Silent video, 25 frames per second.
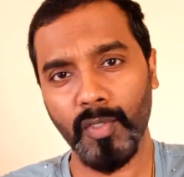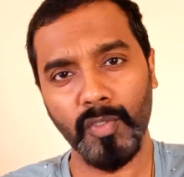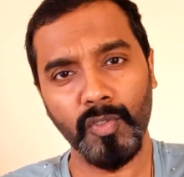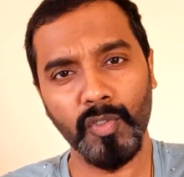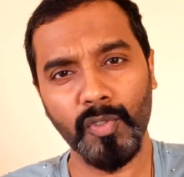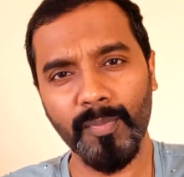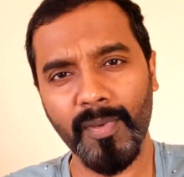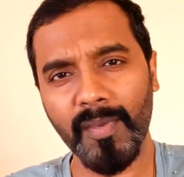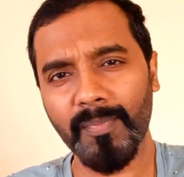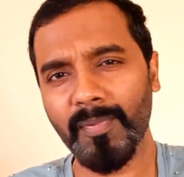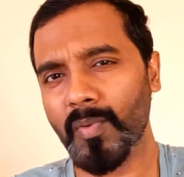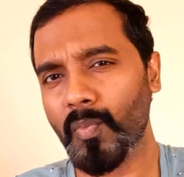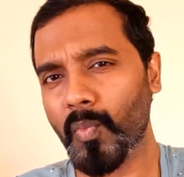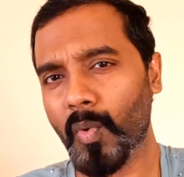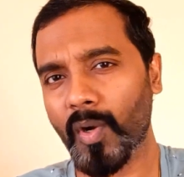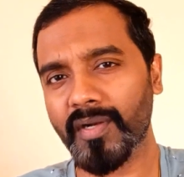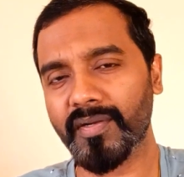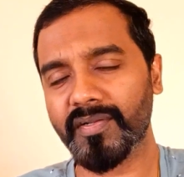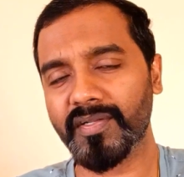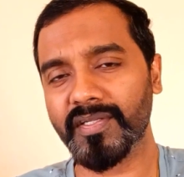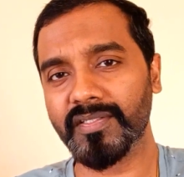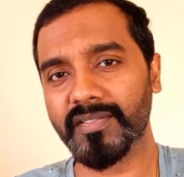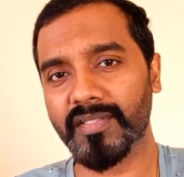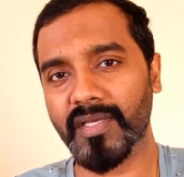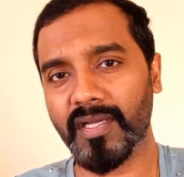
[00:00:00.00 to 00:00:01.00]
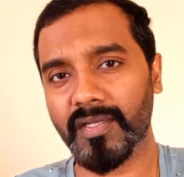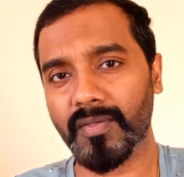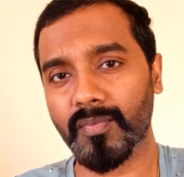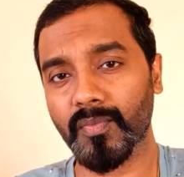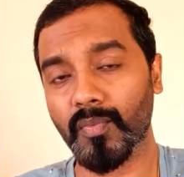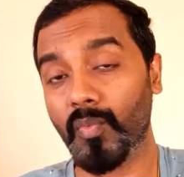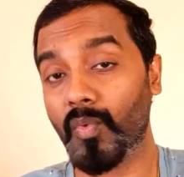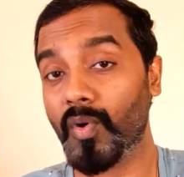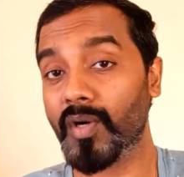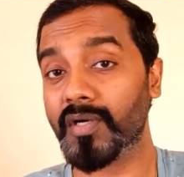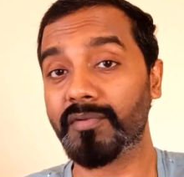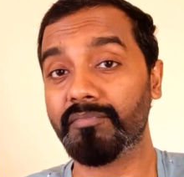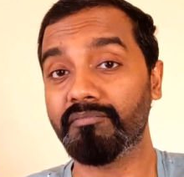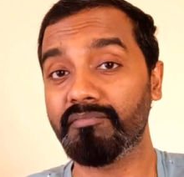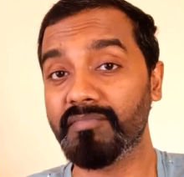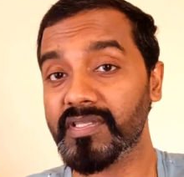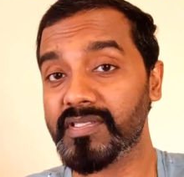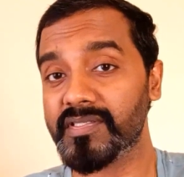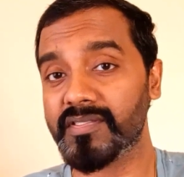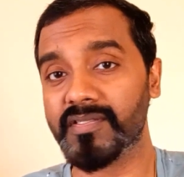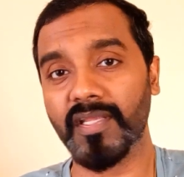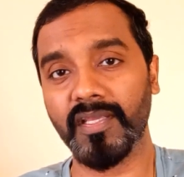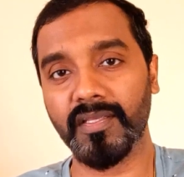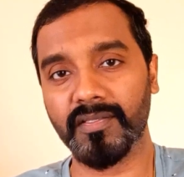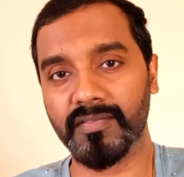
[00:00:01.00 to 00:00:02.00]
You may be wondering that what
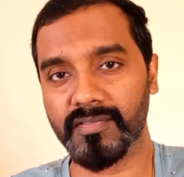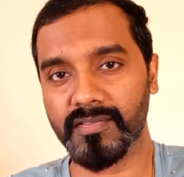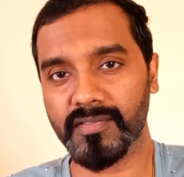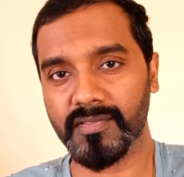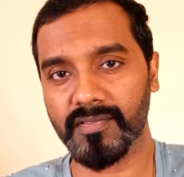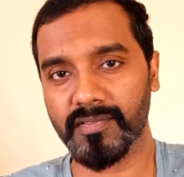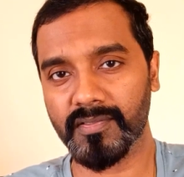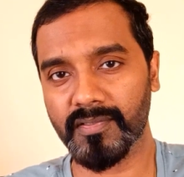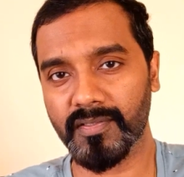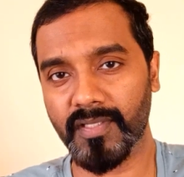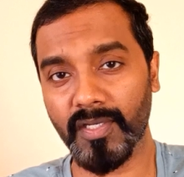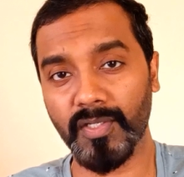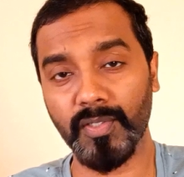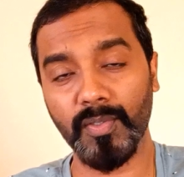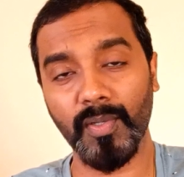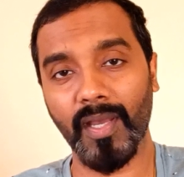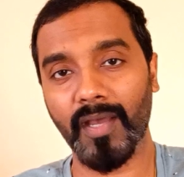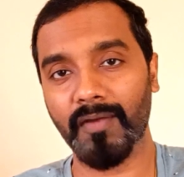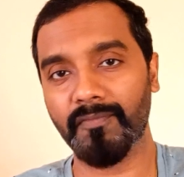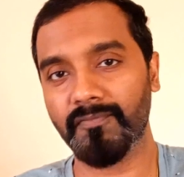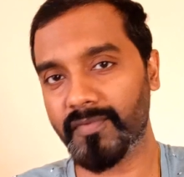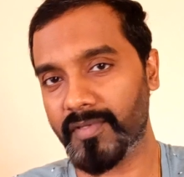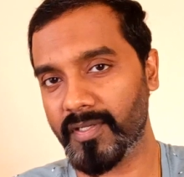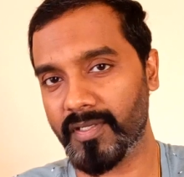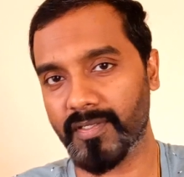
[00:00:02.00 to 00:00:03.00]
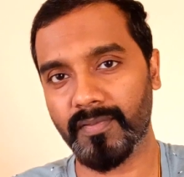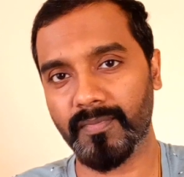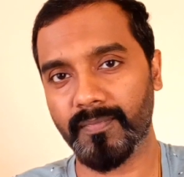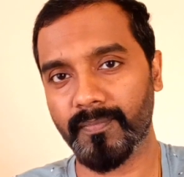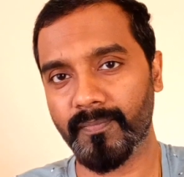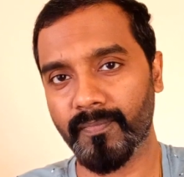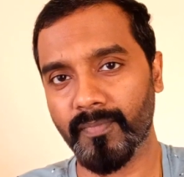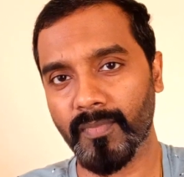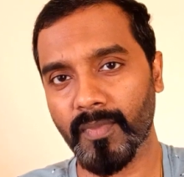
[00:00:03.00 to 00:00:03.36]
mistakes that you have done.